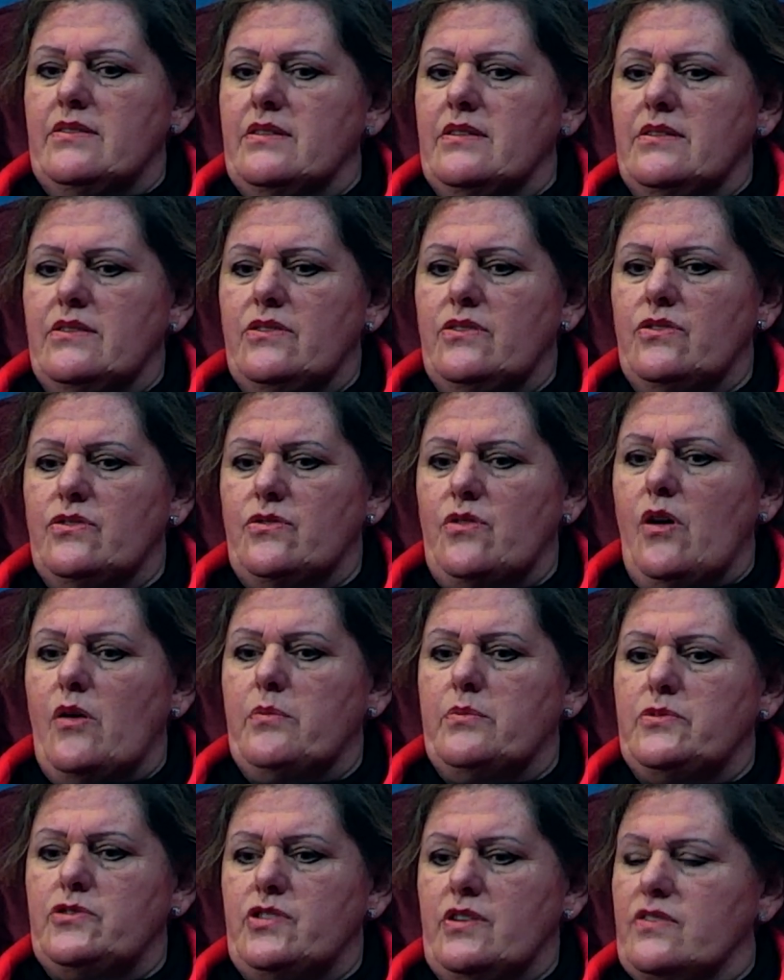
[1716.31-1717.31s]
stop
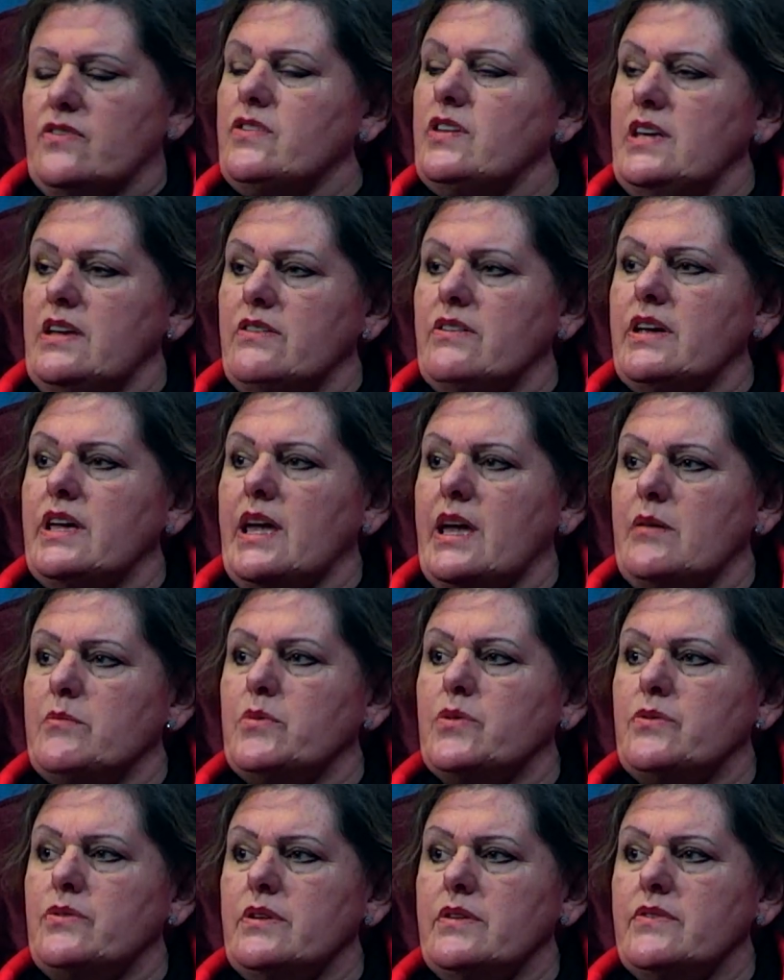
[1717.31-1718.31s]
just here in
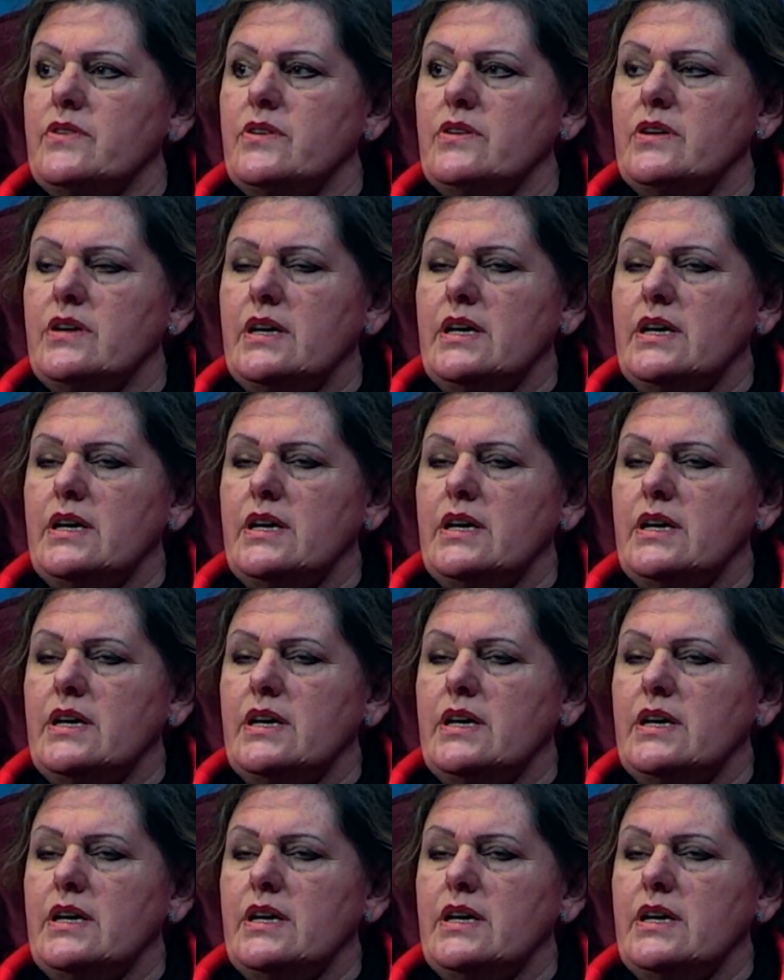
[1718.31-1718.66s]
Campbell River.